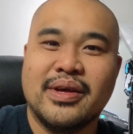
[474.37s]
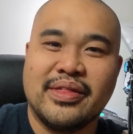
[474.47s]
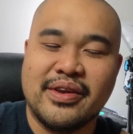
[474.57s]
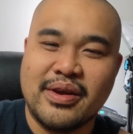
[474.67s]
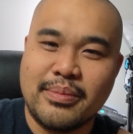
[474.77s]

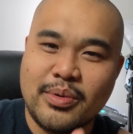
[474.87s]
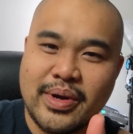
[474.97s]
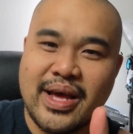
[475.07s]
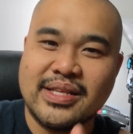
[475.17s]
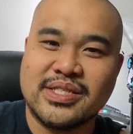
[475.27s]
The number
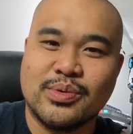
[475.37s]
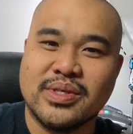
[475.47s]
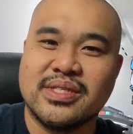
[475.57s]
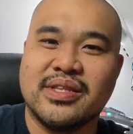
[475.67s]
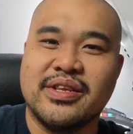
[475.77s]
one answer
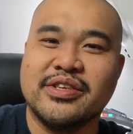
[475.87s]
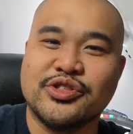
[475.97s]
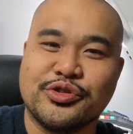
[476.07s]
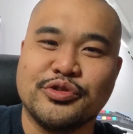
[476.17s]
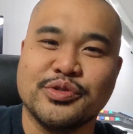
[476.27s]
was the
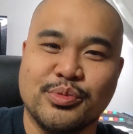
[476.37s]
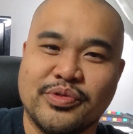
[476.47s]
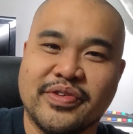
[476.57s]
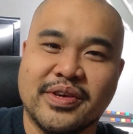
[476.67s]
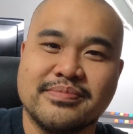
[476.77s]
Ninja Turtles
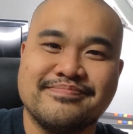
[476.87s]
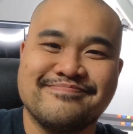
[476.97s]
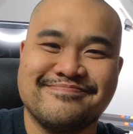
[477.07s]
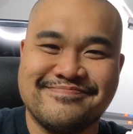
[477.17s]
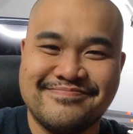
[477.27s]
movie.
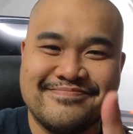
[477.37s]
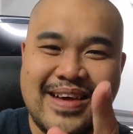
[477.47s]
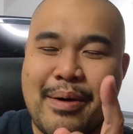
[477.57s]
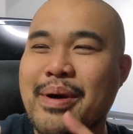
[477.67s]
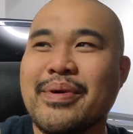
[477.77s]

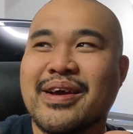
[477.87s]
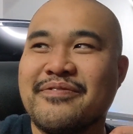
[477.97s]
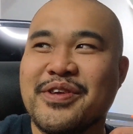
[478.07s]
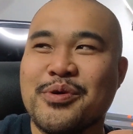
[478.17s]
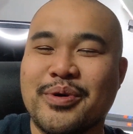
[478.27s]
I might make a
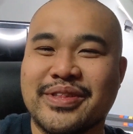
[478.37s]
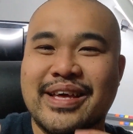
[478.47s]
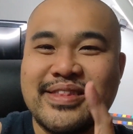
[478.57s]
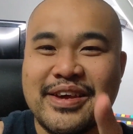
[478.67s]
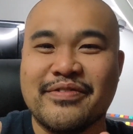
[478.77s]
video about
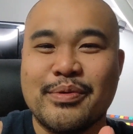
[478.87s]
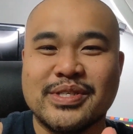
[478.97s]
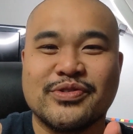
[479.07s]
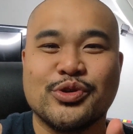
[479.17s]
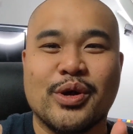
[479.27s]
that. Thank you very
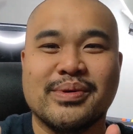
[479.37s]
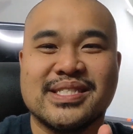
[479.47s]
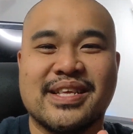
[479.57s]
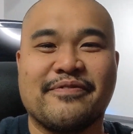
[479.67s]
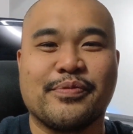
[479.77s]
much for joining me.
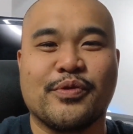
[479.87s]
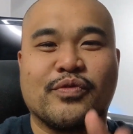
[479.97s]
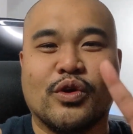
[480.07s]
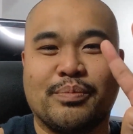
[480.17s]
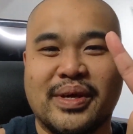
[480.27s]
This is Nate from Thrift Dweller.